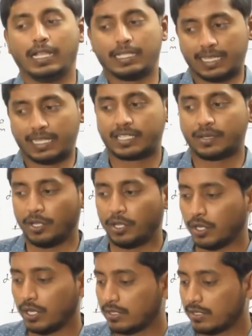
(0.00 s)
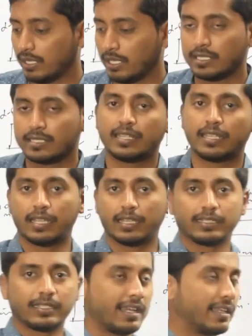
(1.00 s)
just because see
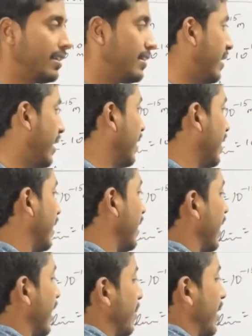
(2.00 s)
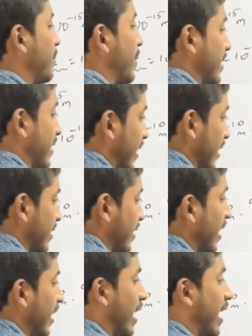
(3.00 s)
here there is a central element present
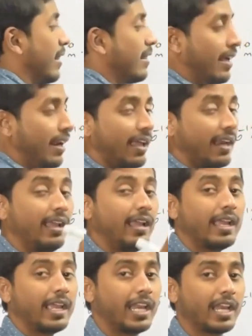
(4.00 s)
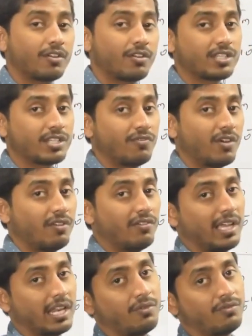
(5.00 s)
inside and there are electrons
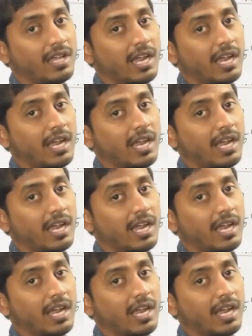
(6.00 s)
revolving around